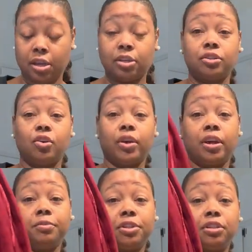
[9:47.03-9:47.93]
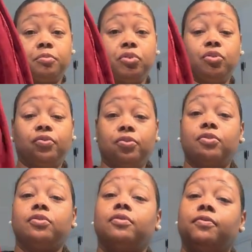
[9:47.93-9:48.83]
So it comes in this
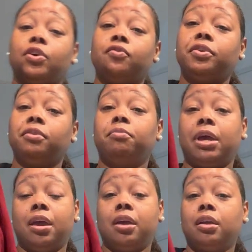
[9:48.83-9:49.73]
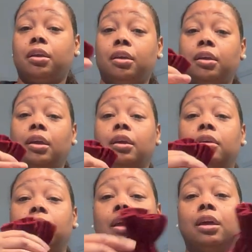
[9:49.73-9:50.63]
beautiful velvet bag
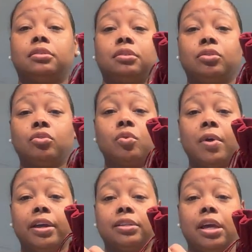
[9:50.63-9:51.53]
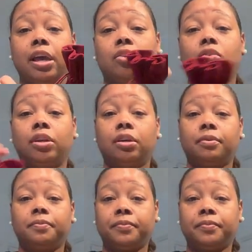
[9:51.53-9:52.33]
and it has the Total Wine tag on it.